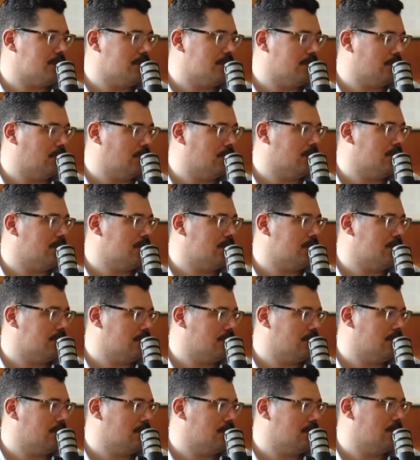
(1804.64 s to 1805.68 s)

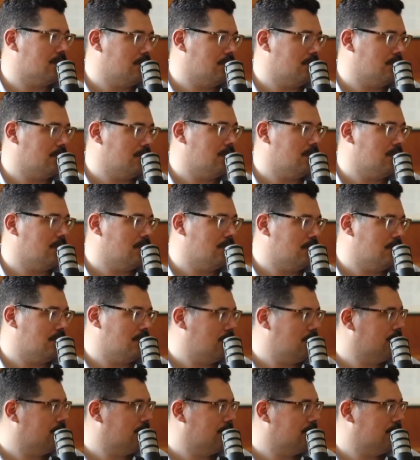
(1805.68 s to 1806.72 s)

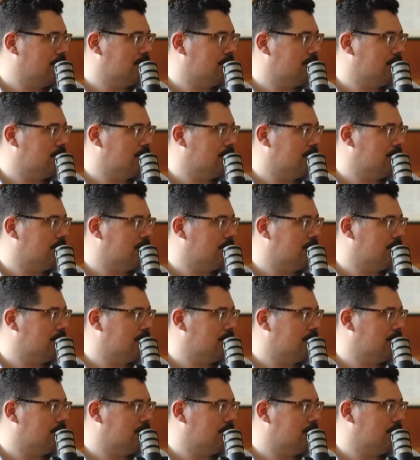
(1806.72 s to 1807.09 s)
[no speech]